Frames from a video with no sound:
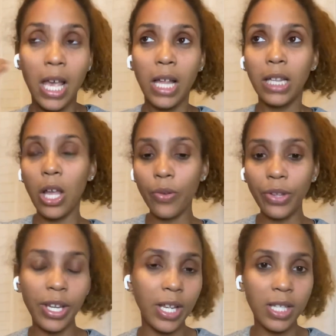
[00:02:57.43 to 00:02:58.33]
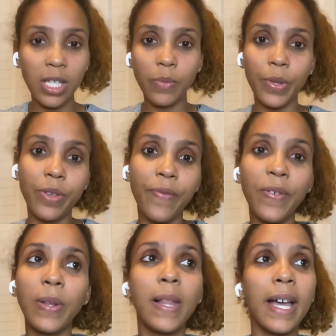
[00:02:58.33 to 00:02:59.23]
Loneliness is when you
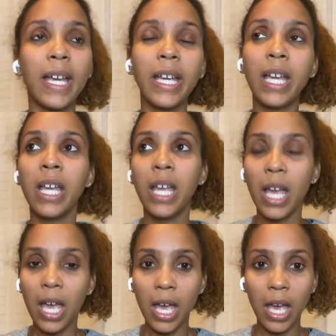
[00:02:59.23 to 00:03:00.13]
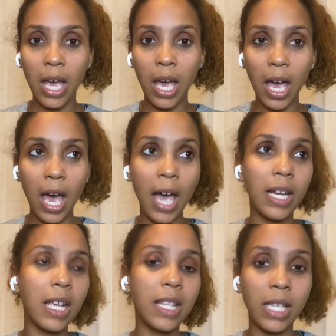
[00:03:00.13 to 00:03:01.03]
feel like I need to